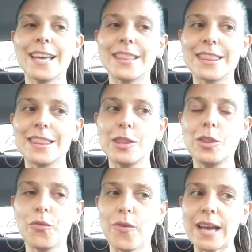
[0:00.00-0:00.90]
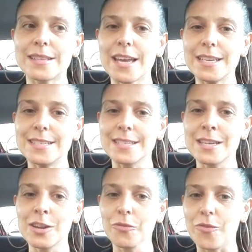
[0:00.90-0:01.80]
The fact that he's
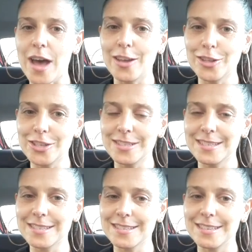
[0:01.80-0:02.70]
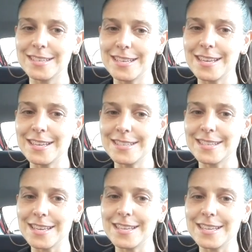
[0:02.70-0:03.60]
non-violence,
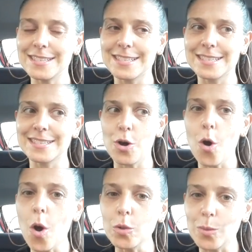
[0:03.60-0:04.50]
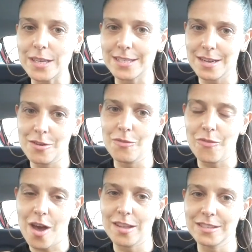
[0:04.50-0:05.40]
he's always
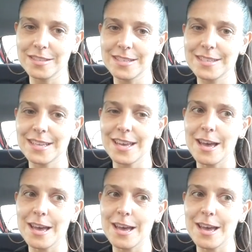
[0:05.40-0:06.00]
non-violence,